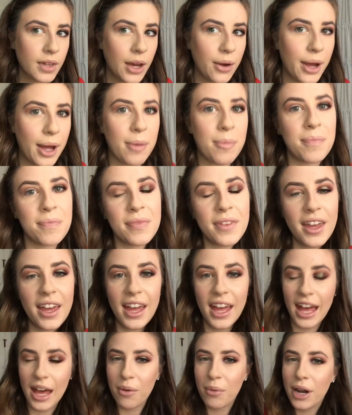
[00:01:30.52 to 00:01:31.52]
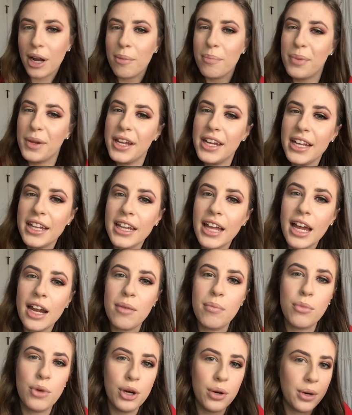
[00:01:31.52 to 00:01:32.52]
Okay, and when I'm blending that,
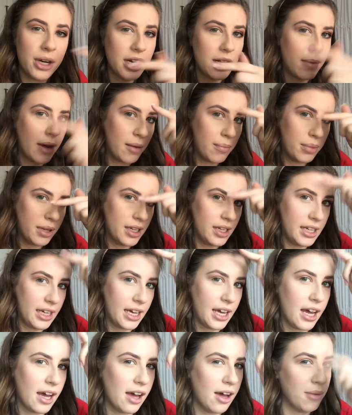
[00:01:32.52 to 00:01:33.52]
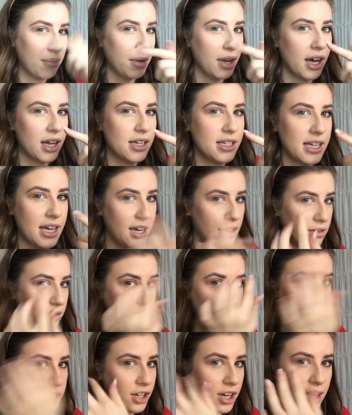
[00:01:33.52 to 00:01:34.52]
I'm more worried about blending it up, not down,
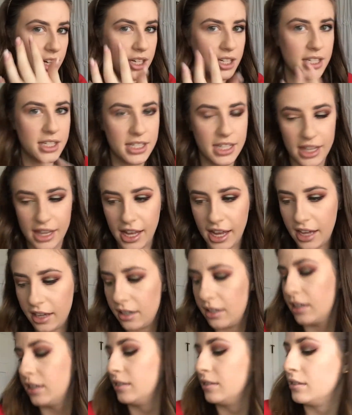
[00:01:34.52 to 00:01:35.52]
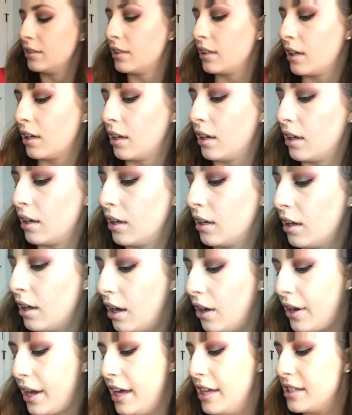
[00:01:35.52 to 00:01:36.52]
because you're not going to see that.
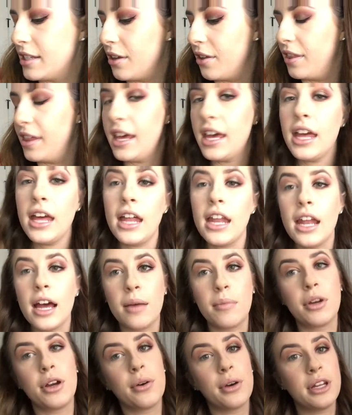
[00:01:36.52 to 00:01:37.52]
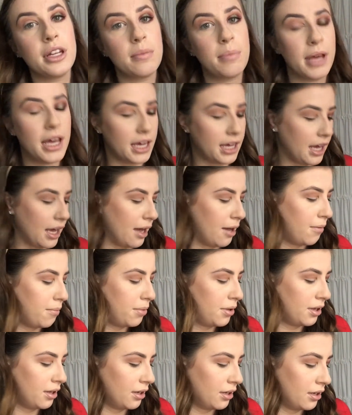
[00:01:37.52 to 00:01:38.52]
Okay, so then I'm going to pick up
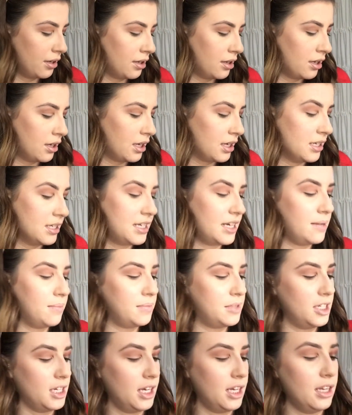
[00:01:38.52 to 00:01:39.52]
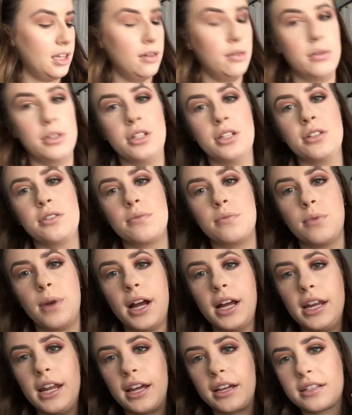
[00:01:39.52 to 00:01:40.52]
Tempted, which is
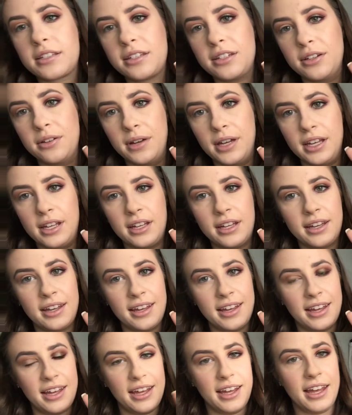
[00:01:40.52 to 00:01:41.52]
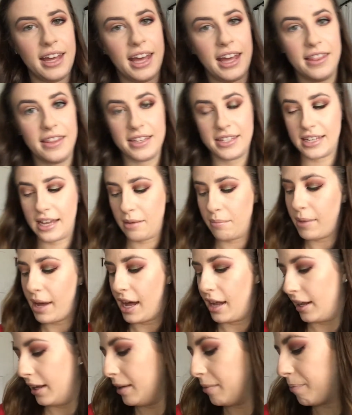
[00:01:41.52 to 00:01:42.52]
right next to it, in the same
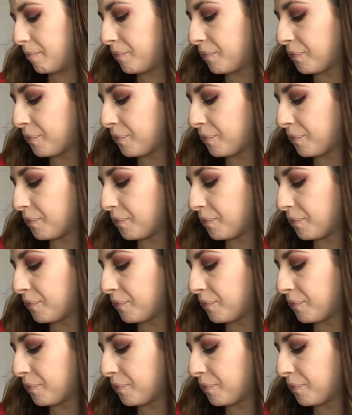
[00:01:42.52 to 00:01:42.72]
palette.